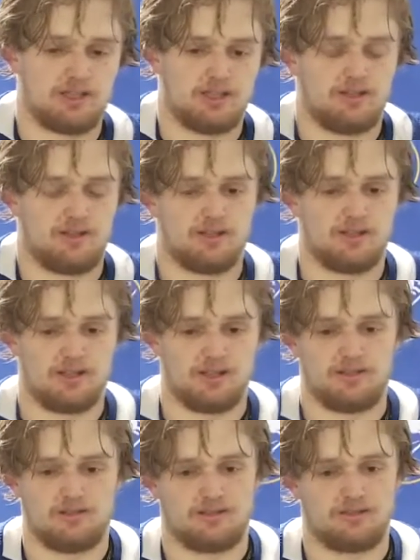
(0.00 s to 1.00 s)
I think I
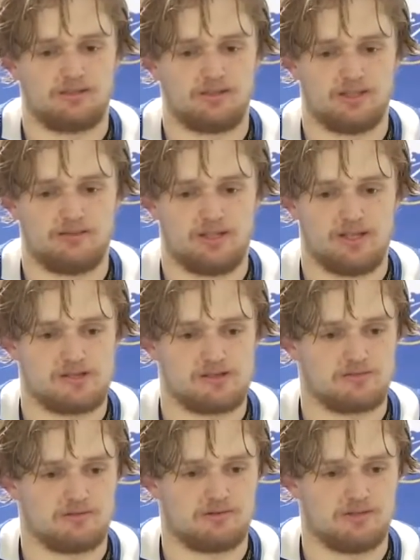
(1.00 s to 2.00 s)
had like 5 days
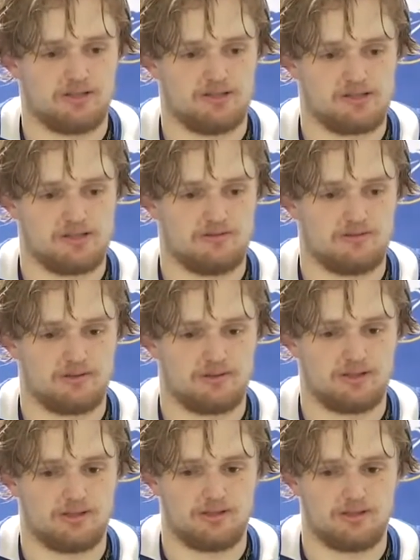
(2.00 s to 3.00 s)
because we were waiting to see if we were
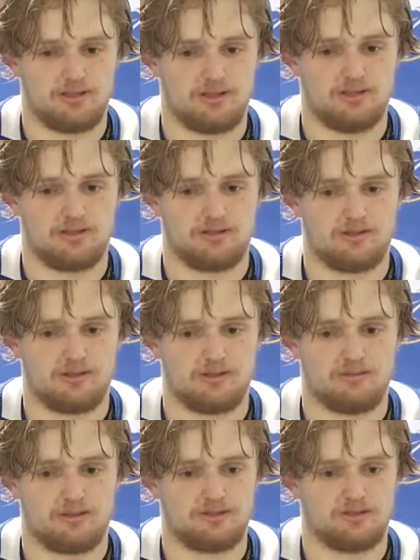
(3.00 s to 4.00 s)
going to get into the tournament.